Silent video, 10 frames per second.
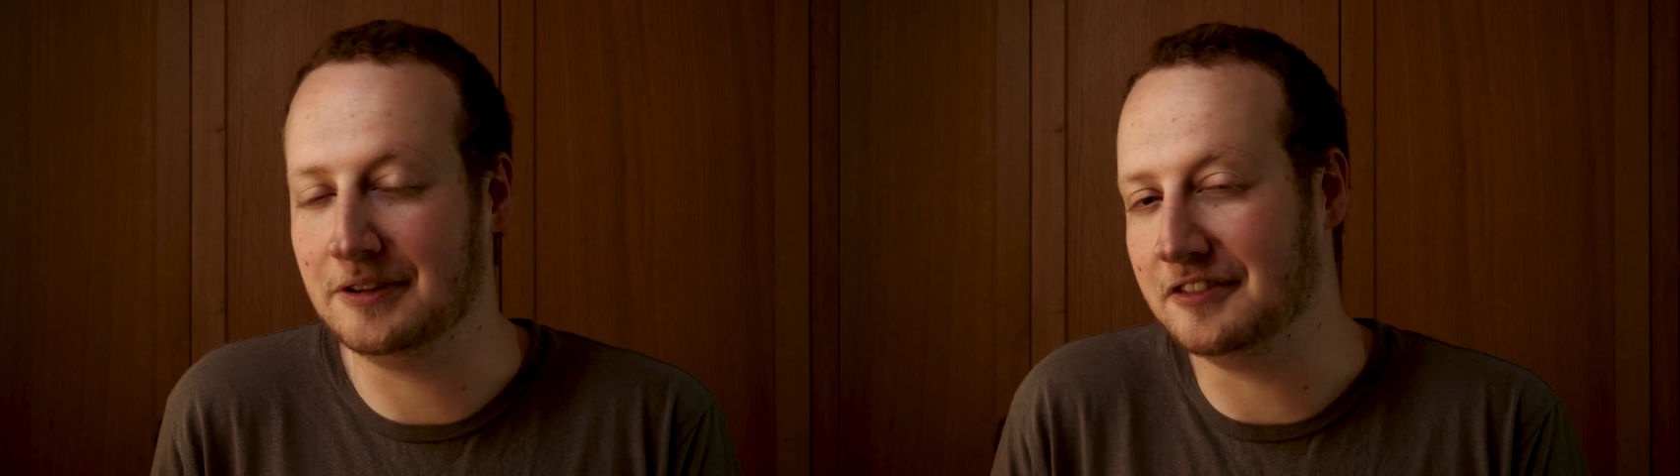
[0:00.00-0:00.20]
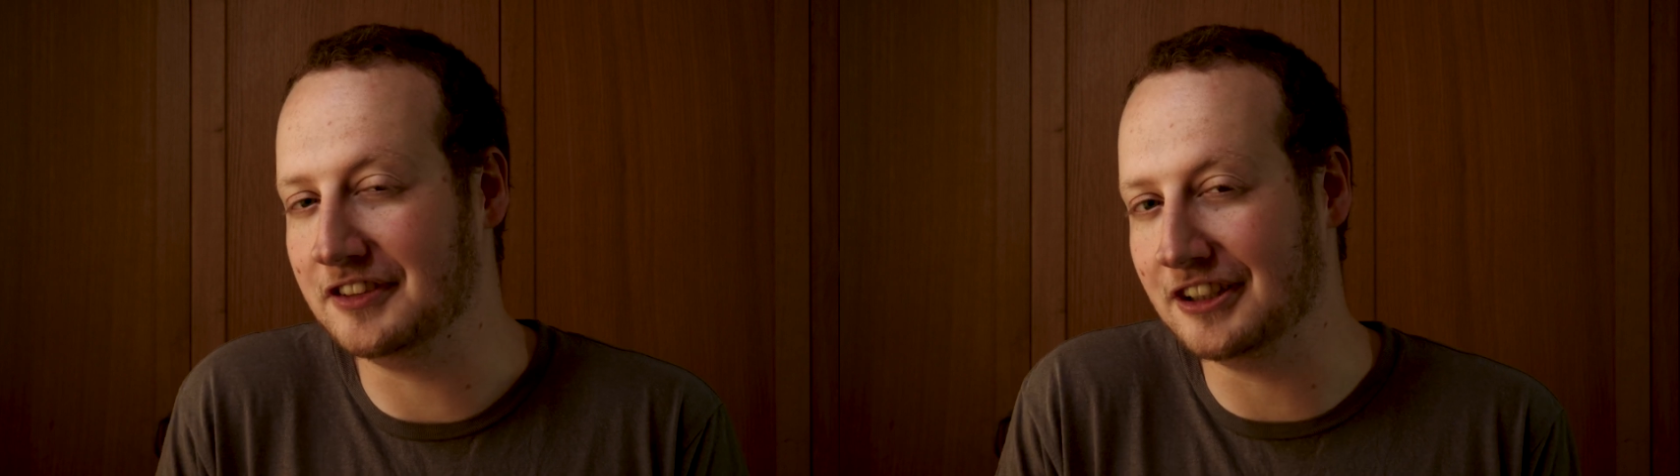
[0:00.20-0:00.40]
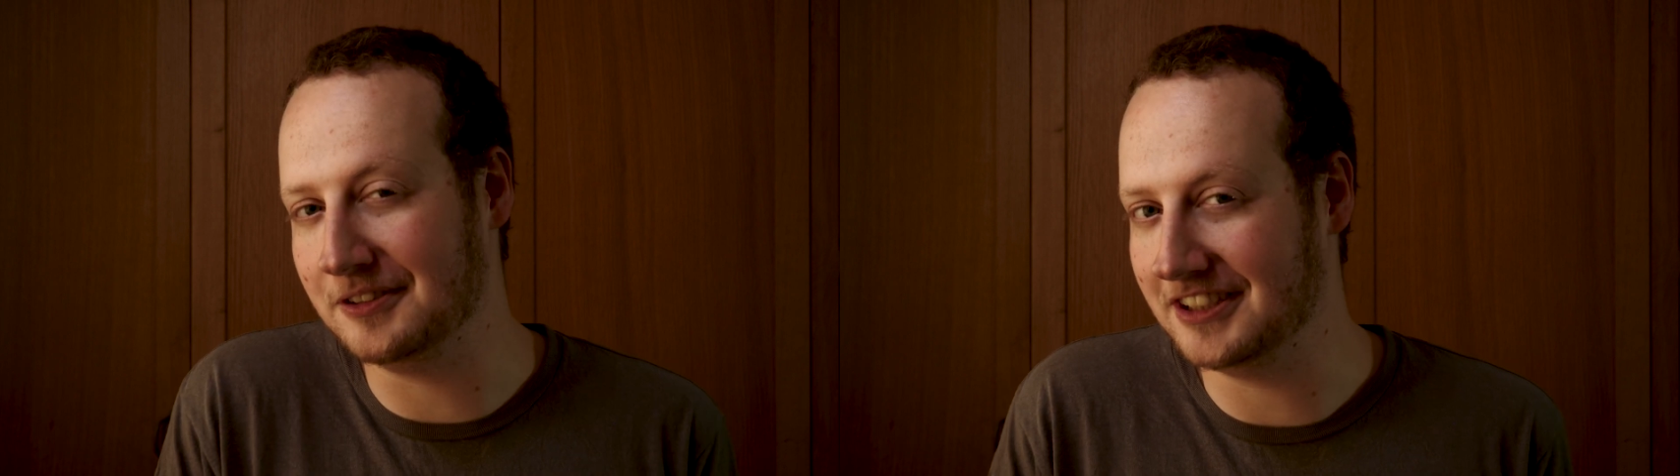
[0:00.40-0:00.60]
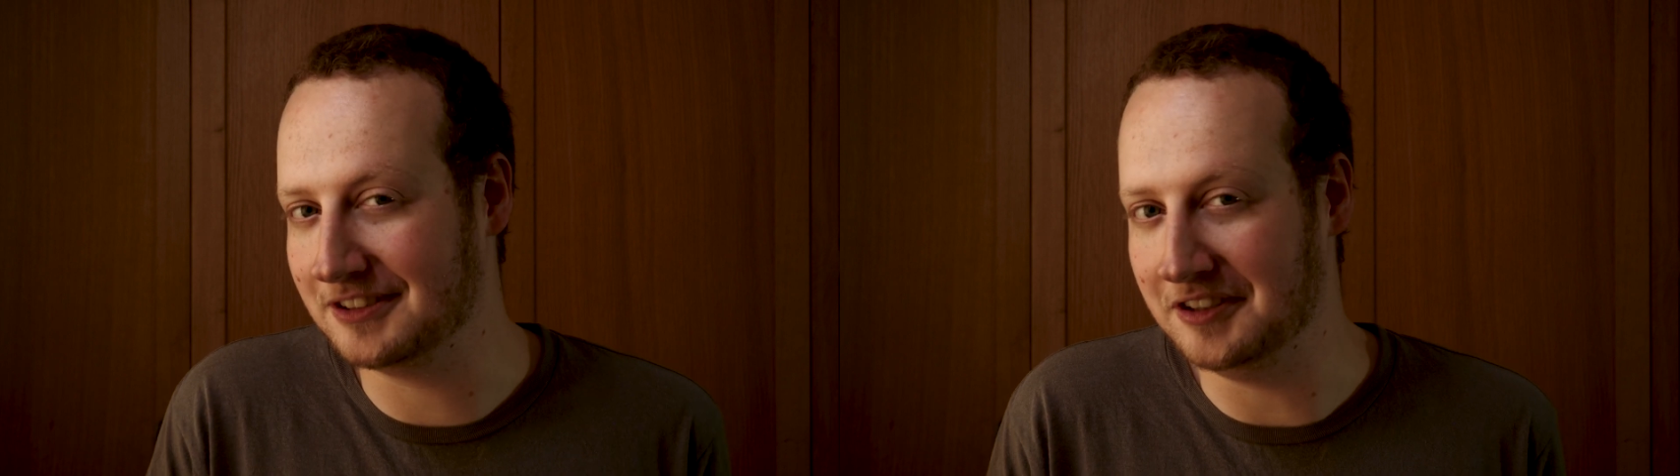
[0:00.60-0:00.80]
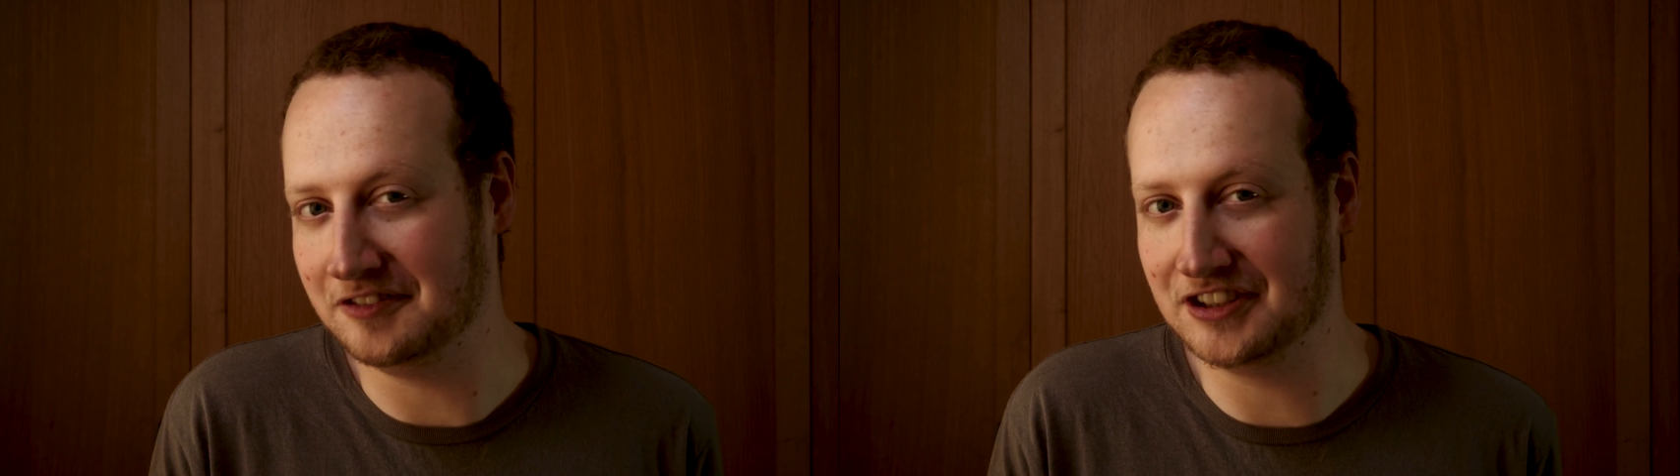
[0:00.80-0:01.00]
won't even notice
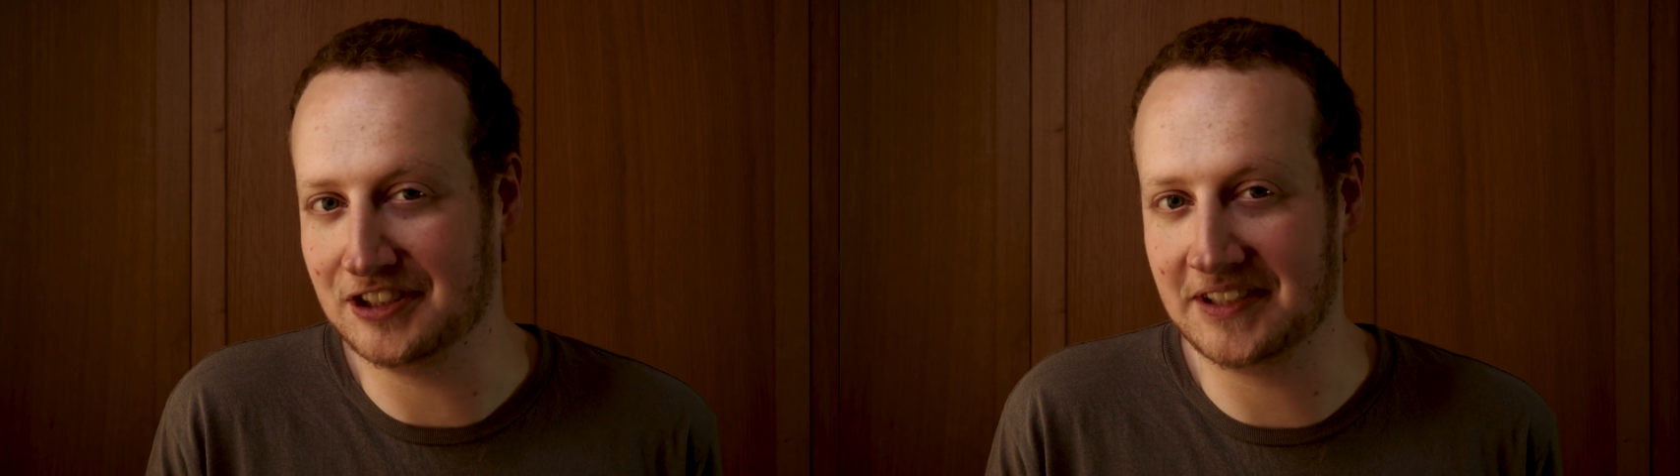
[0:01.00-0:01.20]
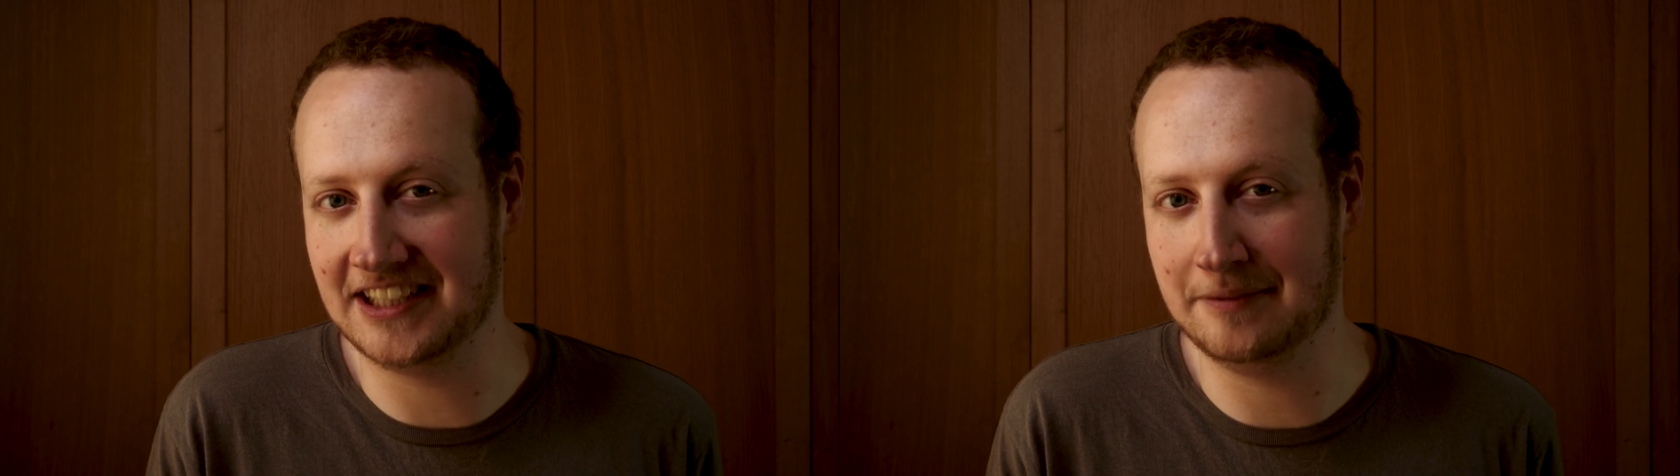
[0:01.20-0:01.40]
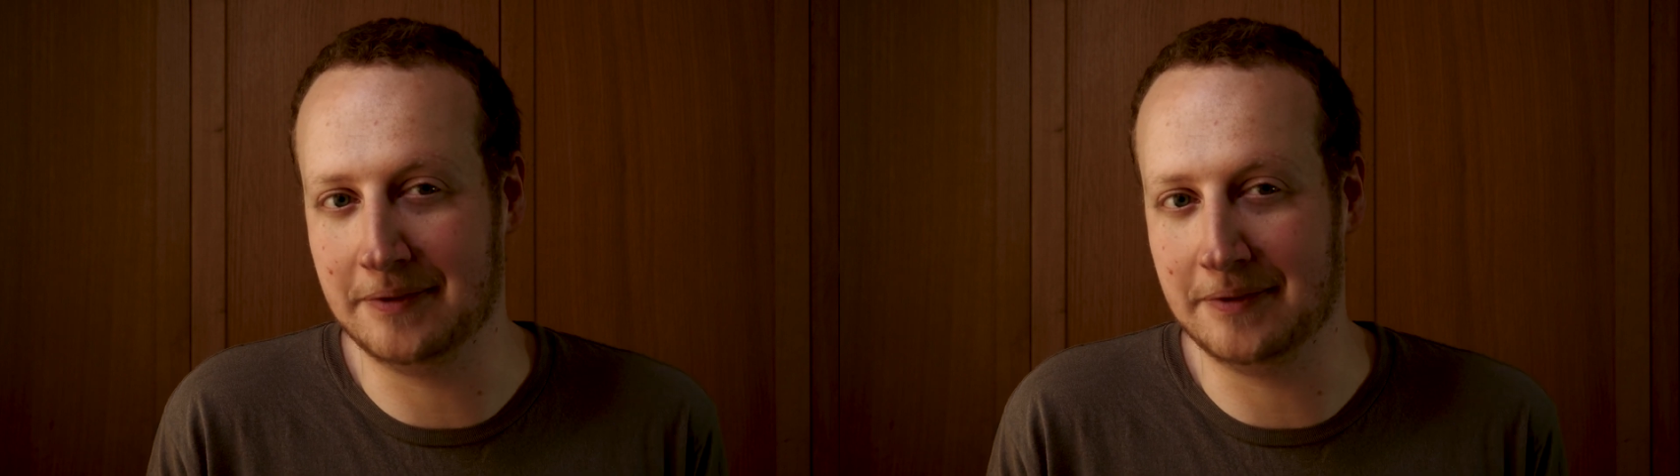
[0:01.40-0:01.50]
when you first look at it,